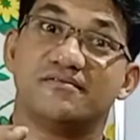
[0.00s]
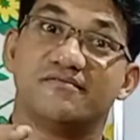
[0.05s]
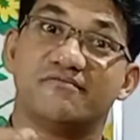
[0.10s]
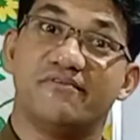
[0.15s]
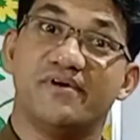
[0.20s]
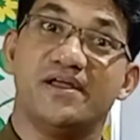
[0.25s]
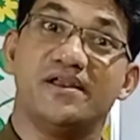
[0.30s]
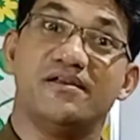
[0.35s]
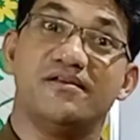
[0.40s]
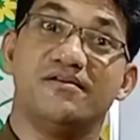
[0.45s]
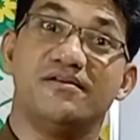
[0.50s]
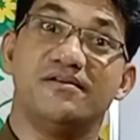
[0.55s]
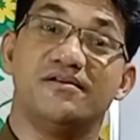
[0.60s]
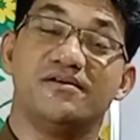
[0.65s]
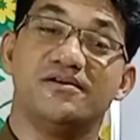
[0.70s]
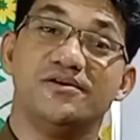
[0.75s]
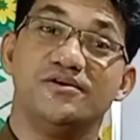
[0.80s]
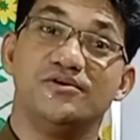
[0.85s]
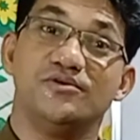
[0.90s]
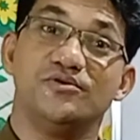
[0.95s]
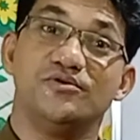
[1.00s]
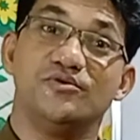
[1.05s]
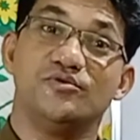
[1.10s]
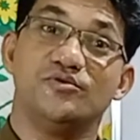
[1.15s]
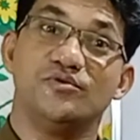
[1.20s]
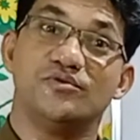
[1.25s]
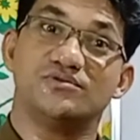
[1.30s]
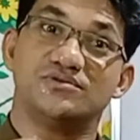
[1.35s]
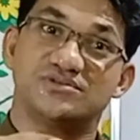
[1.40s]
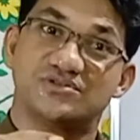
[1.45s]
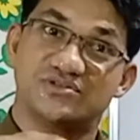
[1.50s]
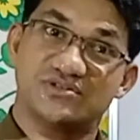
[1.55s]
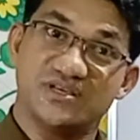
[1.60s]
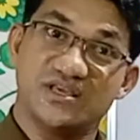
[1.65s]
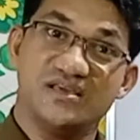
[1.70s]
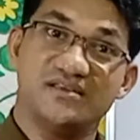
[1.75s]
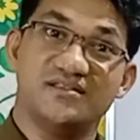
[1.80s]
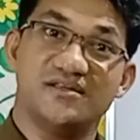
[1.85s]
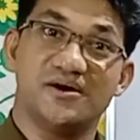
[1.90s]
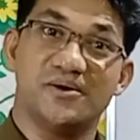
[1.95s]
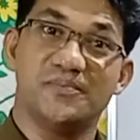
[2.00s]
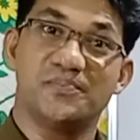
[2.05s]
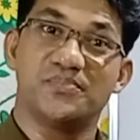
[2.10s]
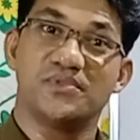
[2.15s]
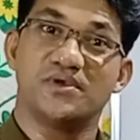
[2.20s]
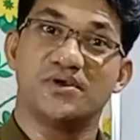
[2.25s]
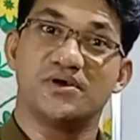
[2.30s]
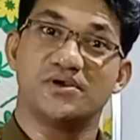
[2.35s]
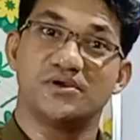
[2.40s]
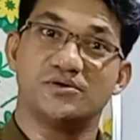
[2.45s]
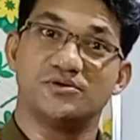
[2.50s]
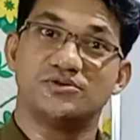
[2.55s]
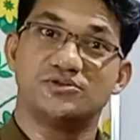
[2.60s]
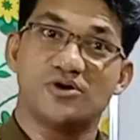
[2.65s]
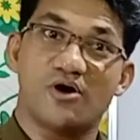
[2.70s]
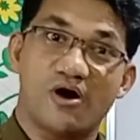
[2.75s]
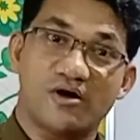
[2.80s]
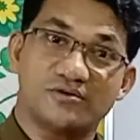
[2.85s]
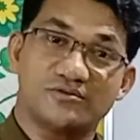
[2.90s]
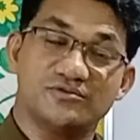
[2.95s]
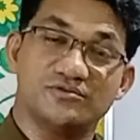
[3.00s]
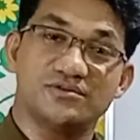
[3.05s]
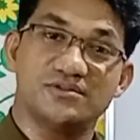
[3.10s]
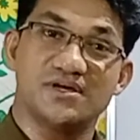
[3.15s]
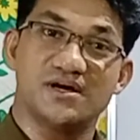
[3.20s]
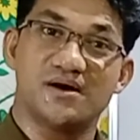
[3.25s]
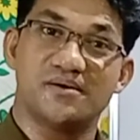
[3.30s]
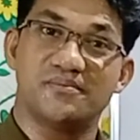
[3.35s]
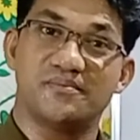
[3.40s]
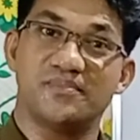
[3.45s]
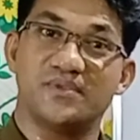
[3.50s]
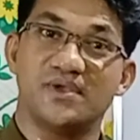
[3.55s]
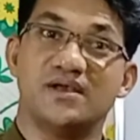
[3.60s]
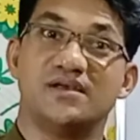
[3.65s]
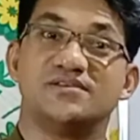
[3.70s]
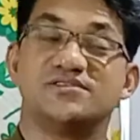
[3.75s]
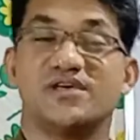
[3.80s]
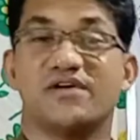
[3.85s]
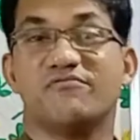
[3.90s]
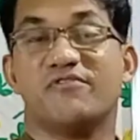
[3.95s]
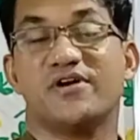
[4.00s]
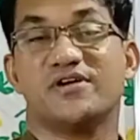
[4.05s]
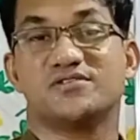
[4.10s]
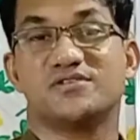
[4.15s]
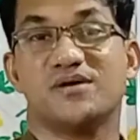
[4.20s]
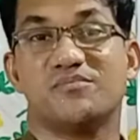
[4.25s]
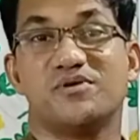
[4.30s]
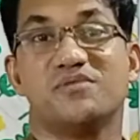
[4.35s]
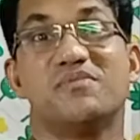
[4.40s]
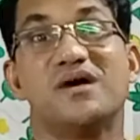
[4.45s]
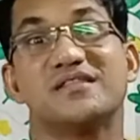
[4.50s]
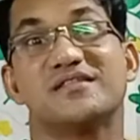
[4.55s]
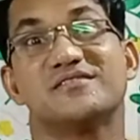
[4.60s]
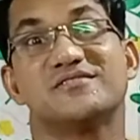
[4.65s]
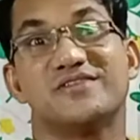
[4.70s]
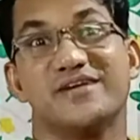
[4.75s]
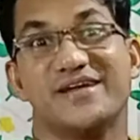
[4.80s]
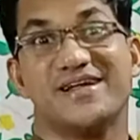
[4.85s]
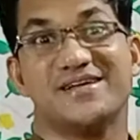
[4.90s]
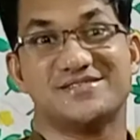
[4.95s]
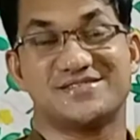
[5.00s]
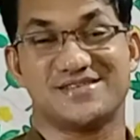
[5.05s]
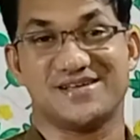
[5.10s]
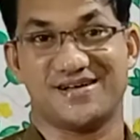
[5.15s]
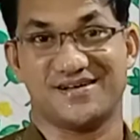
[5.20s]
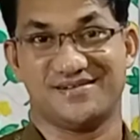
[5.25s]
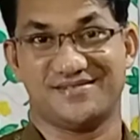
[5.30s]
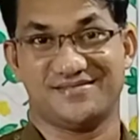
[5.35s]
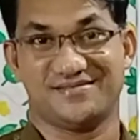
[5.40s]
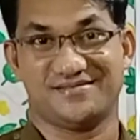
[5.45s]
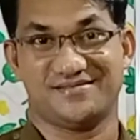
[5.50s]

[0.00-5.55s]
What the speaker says: when you see them, you talk to them, say for example, Mother Teresa,